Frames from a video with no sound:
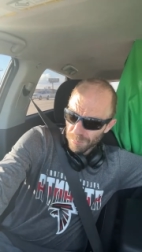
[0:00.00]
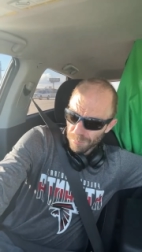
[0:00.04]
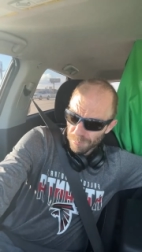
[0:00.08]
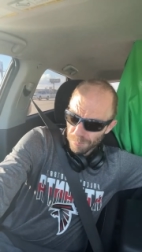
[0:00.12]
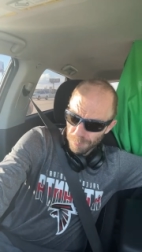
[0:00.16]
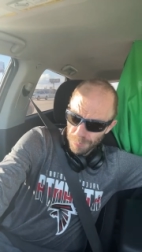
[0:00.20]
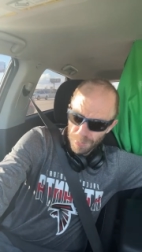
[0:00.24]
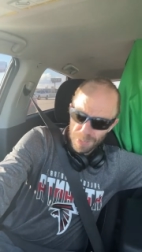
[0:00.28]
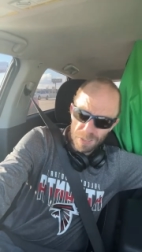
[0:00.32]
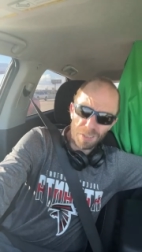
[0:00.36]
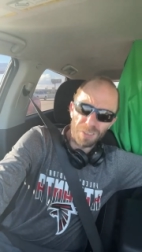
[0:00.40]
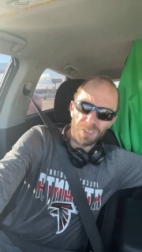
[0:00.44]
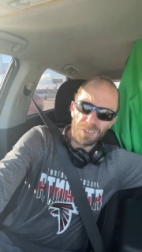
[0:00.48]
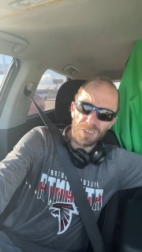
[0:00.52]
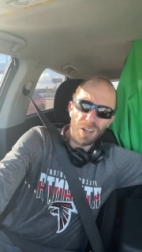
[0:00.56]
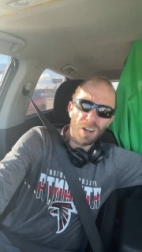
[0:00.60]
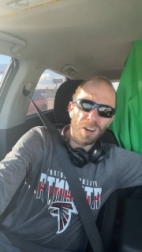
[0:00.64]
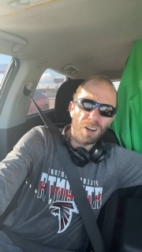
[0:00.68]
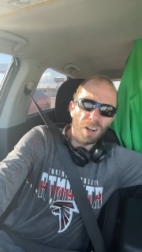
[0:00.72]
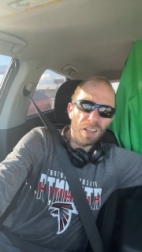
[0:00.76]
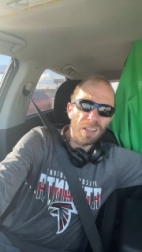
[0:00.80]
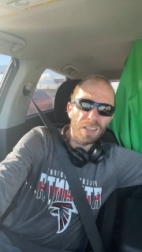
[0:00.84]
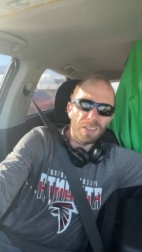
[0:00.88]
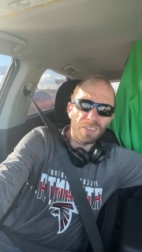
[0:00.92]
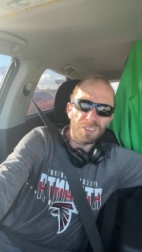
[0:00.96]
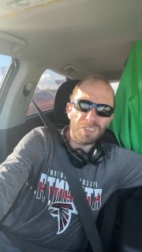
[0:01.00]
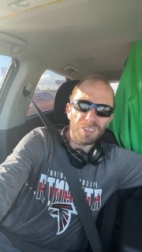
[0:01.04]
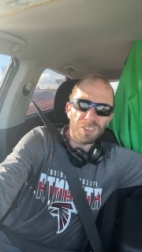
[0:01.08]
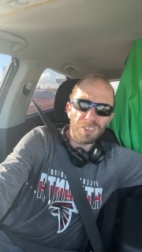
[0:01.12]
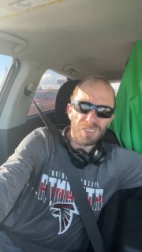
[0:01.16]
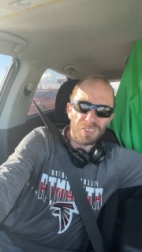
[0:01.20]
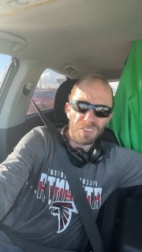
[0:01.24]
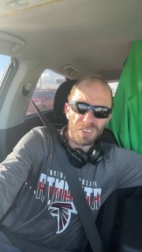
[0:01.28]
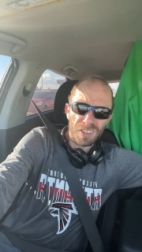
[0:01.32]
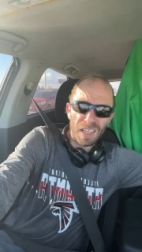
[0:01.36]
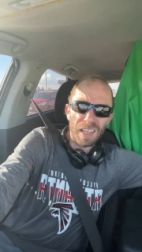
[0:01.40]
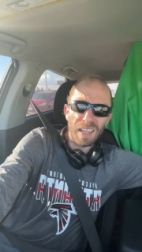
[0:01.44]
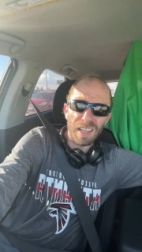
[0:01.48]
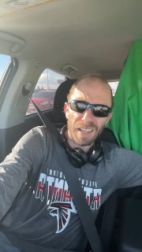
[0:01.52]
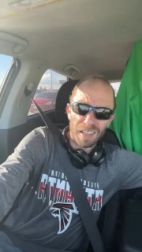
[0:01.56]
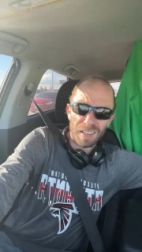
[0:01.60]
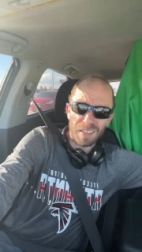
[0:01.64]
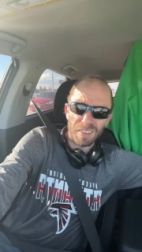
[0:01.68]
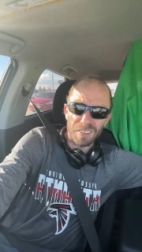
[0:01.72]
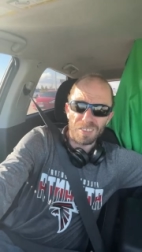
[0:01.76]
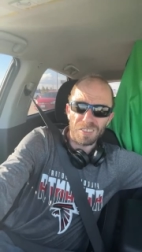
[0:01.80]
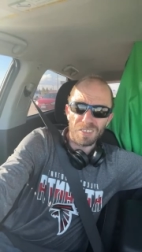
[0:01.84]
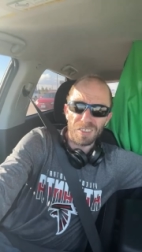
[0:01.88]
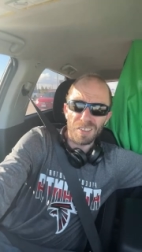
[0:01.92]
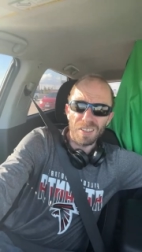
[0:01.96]
because there is
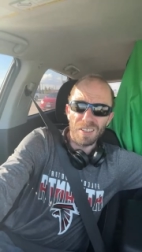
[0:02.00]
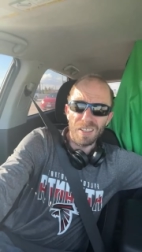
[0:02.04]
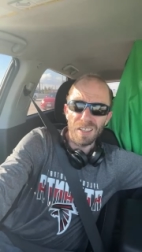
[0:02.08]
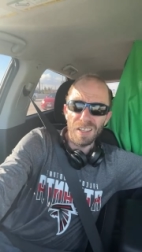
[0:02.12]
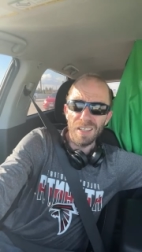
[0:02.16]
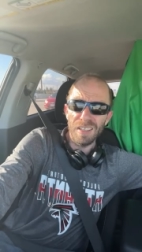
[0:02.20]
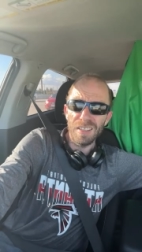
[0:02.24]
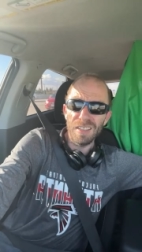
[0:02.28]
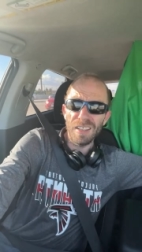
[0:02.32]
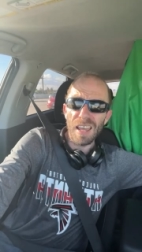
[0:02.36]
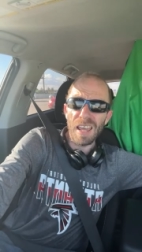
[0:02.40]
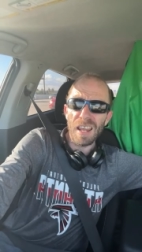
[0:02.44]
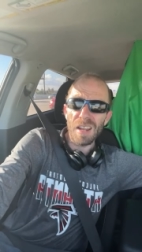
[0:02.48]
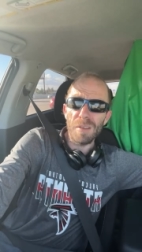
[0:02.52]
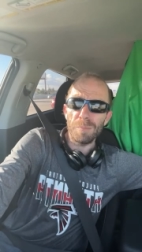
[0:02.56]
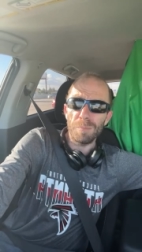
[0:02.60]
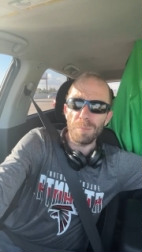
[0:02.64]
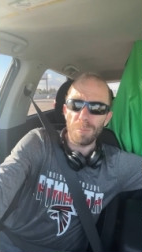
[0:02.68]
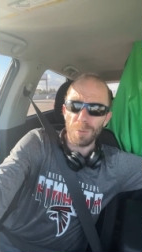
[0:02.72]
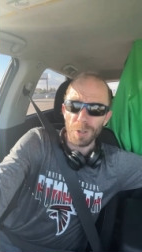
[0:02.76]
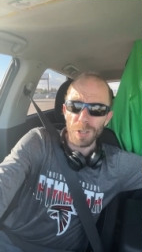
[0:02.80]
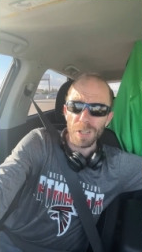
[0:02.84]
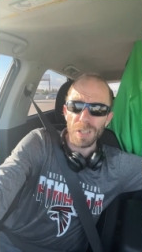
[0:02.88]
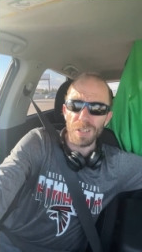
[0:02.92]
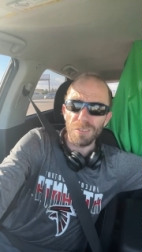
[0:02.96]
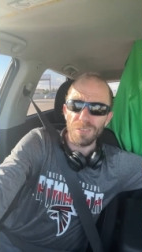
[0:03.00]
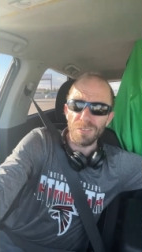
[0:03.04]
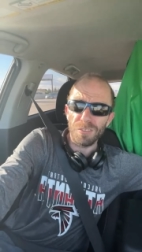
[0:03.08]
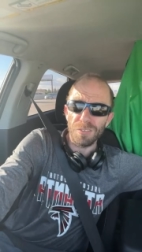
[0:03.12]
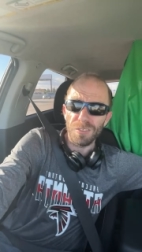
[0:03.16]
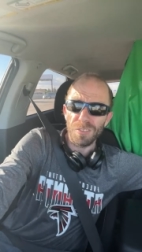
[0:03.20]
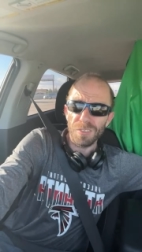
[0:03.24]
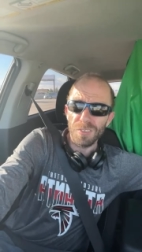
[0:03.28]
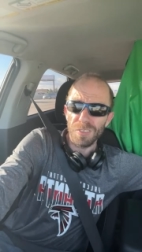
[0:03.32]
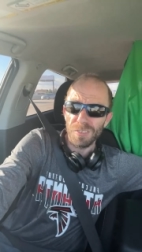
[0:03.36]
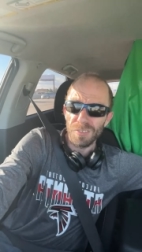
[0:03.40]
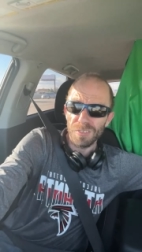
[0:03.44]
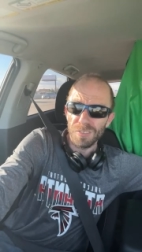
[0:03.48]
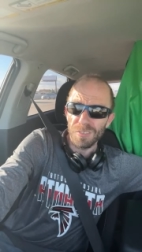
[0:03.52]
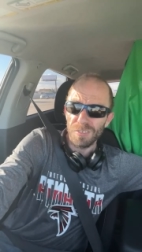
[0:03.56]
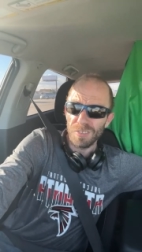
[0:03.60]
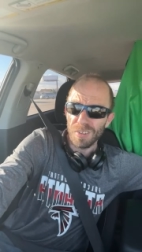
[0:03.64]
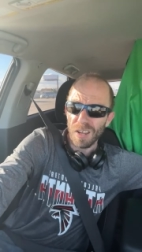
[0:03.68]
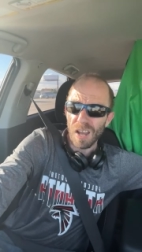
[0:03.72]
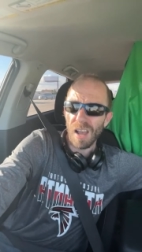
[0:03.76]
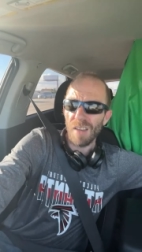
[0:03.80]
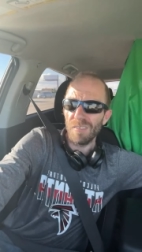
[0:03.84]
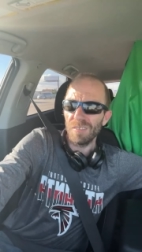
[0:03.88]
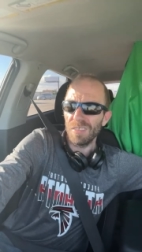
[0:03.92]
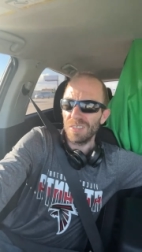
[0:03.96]
things in that brief.
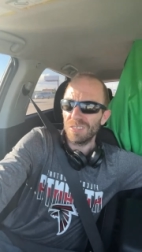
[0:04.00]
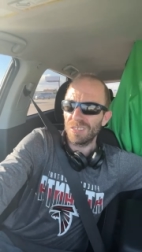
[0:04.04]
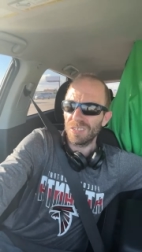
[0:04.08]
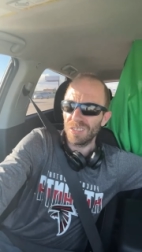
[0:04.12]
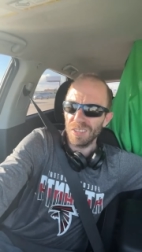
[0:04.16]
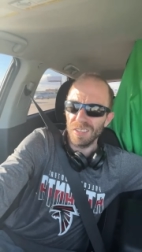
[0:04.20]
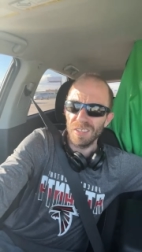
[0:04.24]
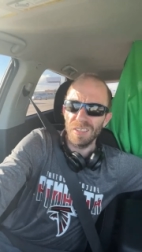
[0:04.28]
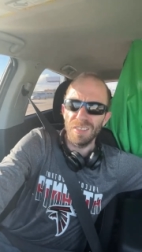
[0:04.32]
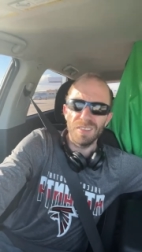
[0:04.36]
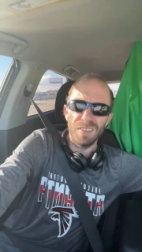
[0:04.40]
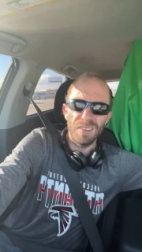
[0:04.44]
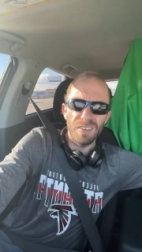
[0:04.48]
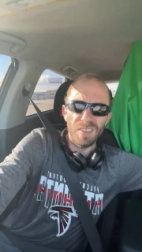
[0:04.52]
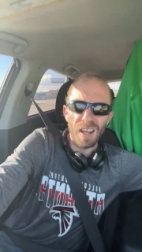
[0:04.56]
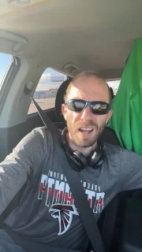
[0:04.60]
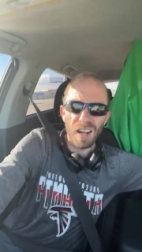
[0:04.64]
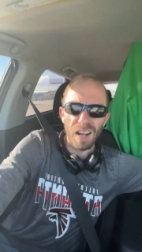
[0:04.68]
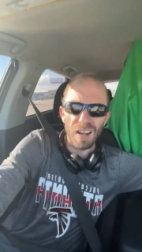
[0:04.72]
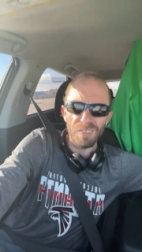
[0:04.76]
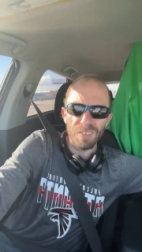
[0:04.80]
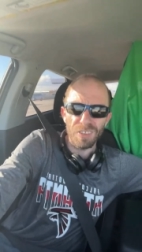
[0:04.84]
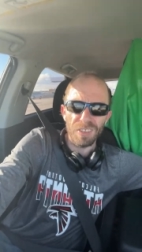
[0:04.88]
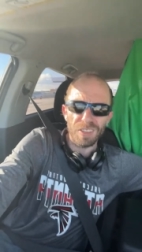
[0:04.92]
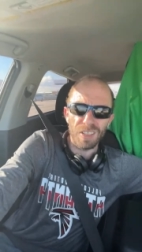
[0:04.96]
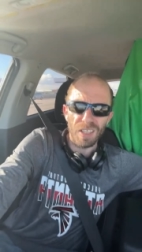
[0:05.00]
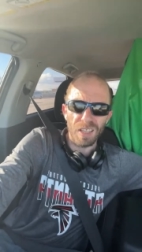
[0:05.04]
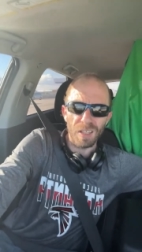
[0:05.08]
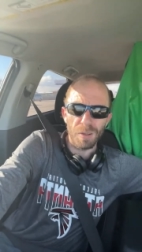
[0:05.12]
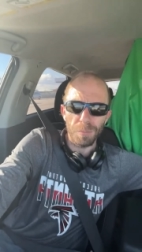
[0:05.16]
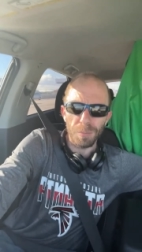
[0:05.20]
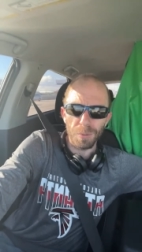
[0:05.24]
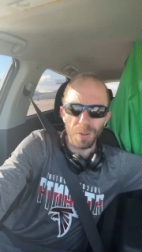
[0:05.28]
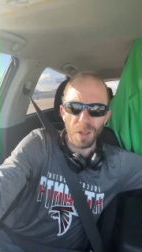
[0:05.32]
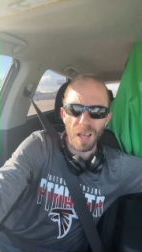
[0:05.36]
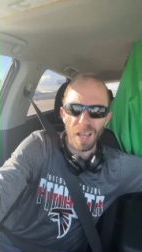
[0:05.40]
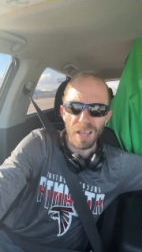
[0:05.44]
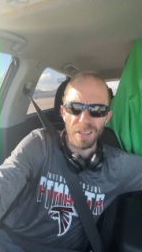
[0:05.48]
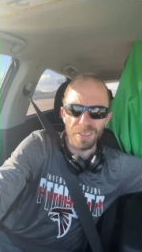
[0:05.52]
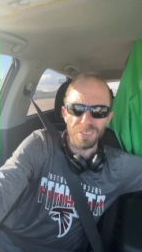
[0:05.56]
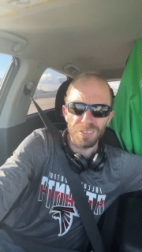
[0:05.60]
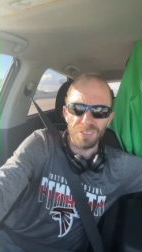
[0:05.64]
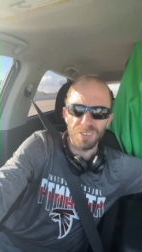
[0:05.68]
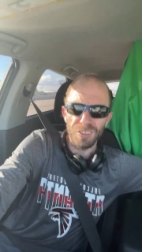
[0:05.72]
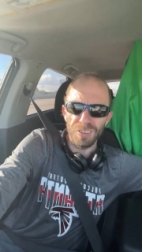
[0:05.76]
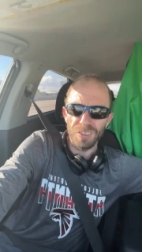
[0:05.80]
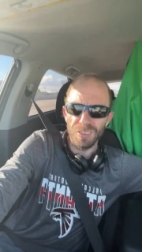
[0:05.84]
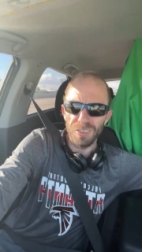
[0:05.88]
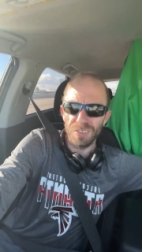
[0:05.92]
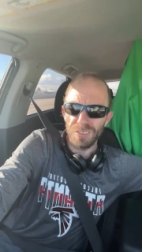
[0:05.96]
Obviously, not everything applies
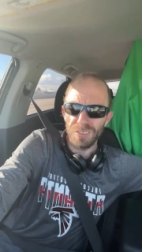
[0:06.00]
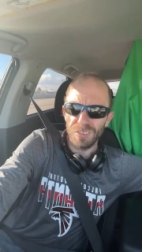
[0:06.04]
to